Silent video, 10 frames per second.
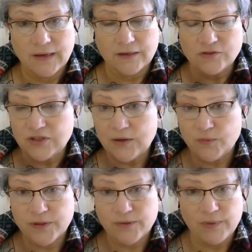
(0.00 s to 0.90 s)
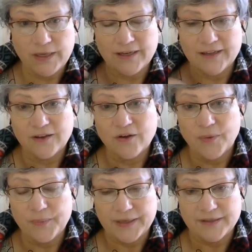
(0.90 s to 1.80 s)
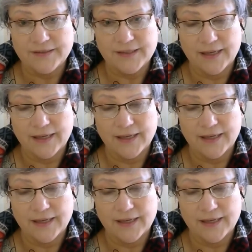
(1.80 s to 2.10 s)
And share with me in the comments.